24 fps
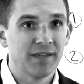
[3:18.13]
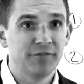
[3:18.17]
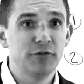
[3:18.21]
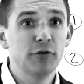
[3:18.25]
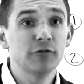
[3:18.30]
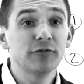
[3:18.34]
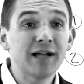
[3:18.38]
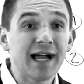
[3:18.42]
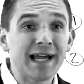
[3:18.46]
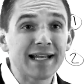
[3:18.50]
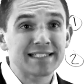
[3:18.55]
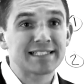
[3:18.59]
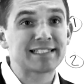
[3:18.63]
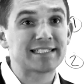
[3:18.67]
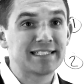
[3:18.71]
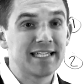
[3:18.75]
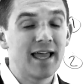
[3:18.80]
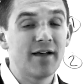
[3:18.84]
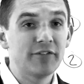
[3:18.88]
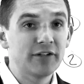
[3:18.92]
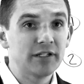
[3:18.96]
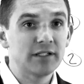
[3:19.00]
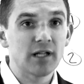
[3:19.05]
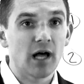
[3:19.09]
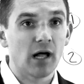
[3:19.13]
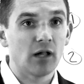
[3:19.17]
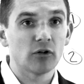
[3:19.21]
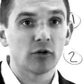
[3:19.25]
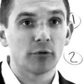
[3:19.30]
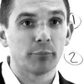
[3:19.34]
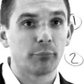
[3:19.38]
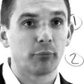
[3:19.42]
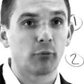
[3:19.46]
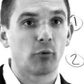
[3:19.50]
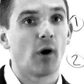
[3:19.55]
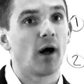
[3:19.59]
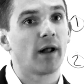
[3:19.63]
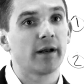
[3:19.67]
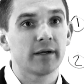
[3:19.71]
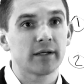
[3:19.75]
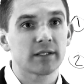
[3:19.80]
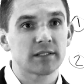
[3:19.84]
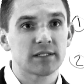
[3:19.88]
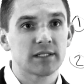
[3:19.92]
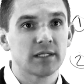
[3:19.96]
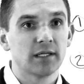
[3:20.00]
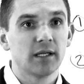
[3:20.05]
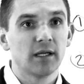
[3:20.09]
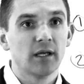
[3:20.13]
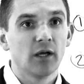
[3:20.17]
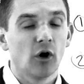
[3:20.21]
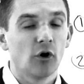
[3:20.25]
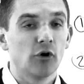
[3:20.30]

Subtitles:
If you've got a $7 product,